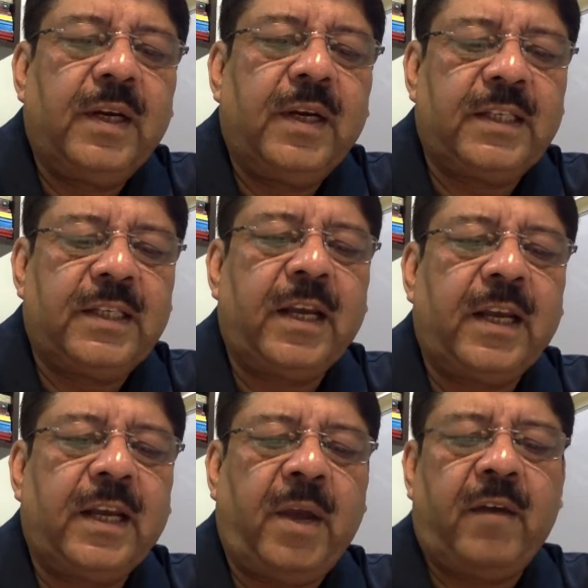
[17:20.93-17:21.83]
Does
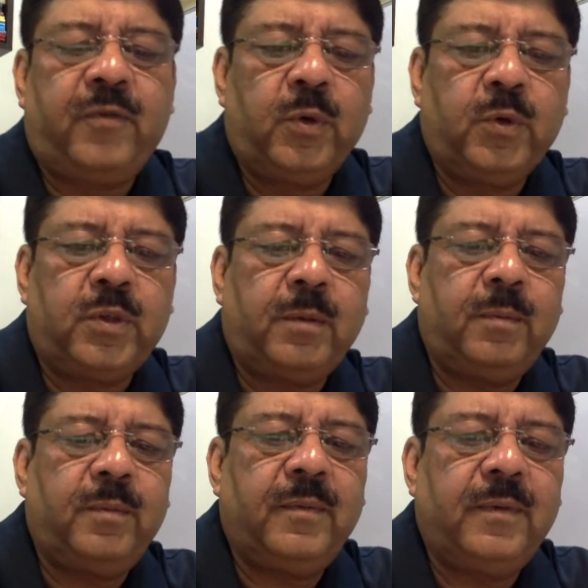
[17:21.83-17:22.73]
income have to do so?
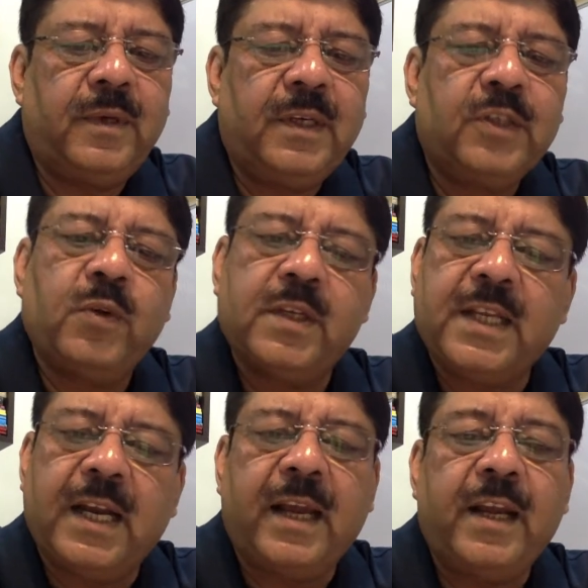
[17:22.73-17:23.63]

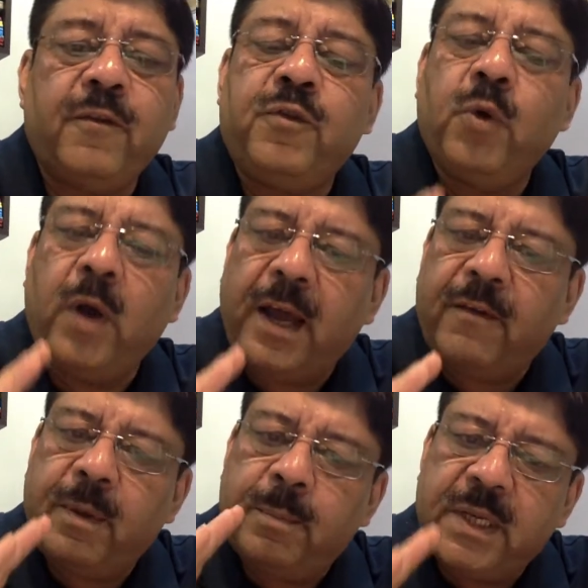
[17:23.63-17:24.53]
Switzerland. If you
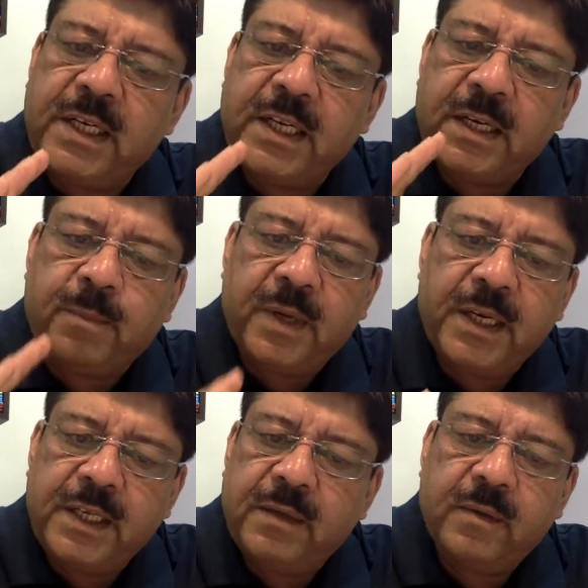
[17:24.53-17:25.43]
have abundant
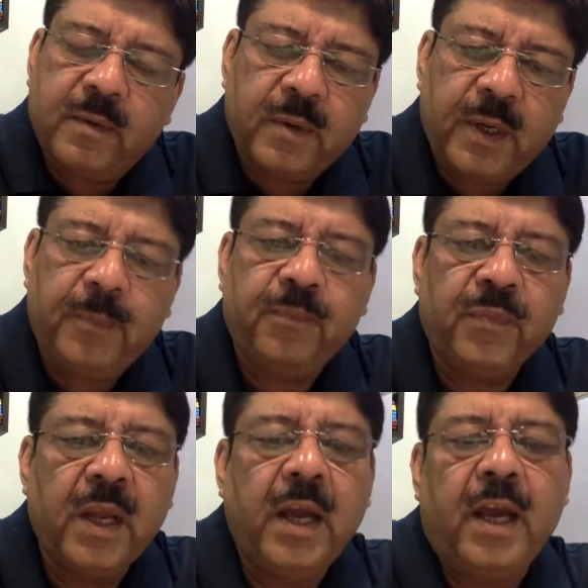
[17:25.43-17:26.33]
money.
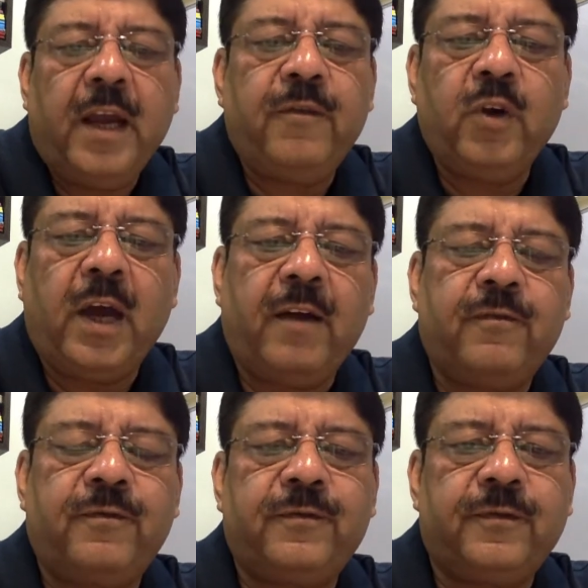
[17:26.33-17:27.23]
If you have
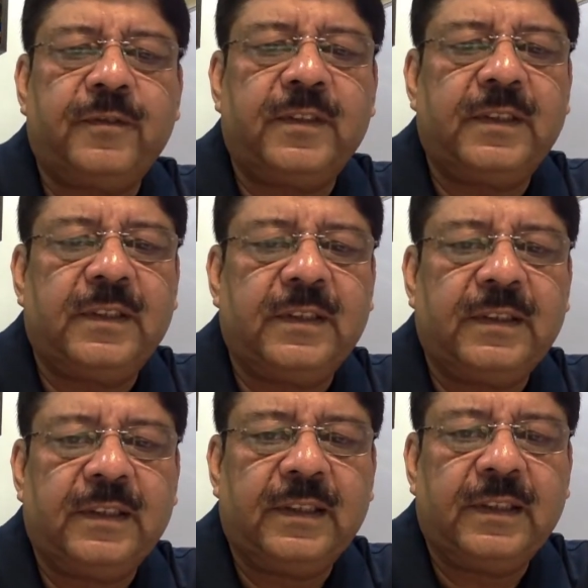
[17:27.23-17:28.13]

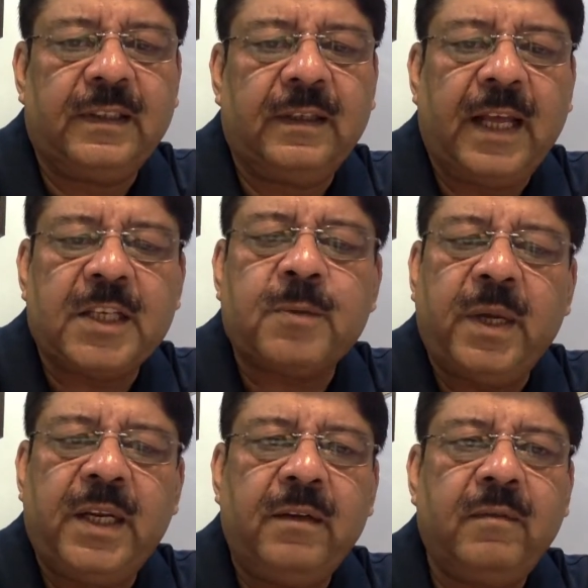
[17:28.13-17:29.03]
less
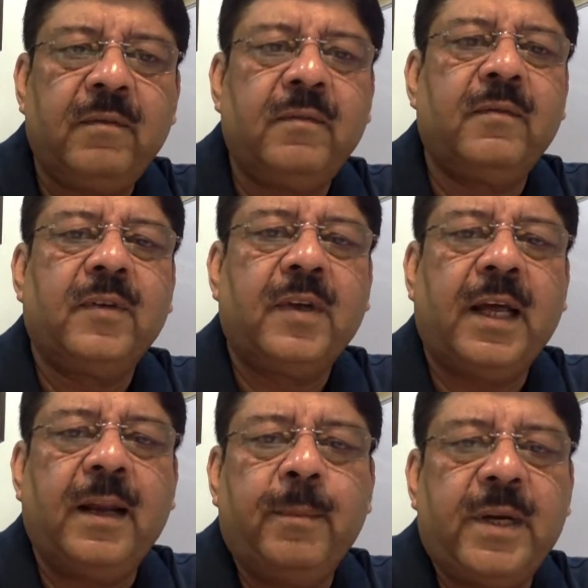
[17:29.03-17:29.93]
money, a
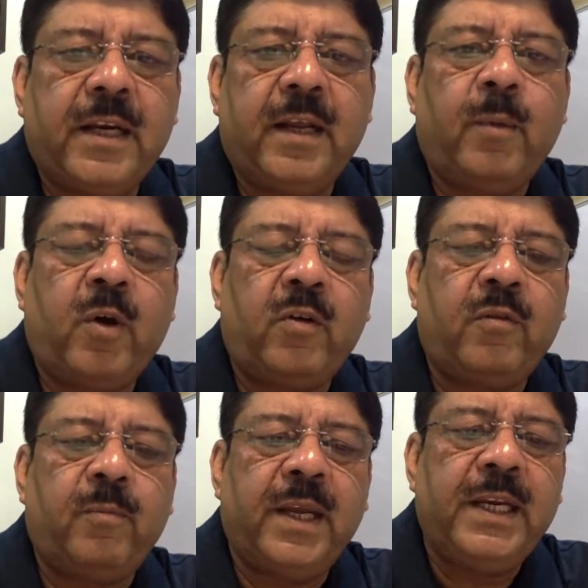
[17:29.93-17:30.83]
limited amount
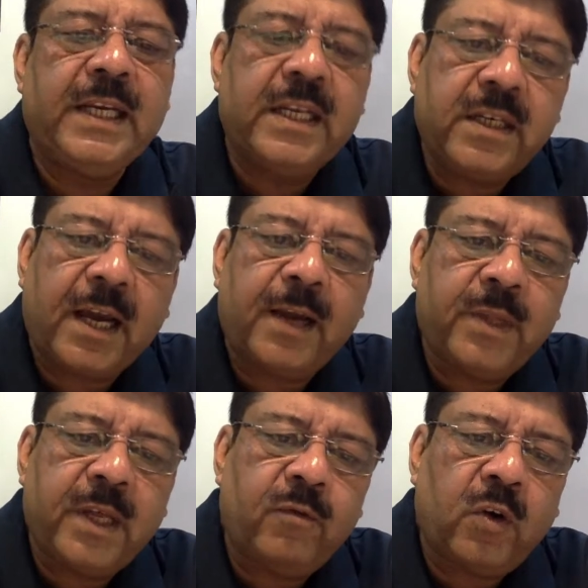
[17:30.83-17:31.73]
of money and time,
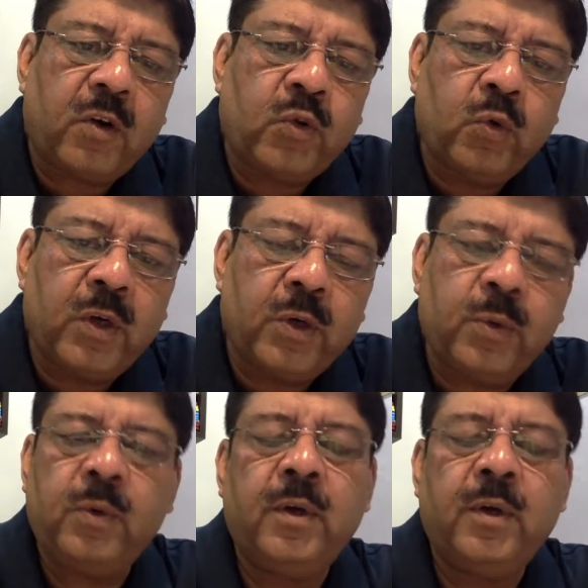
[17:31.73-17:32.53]
then what you will do?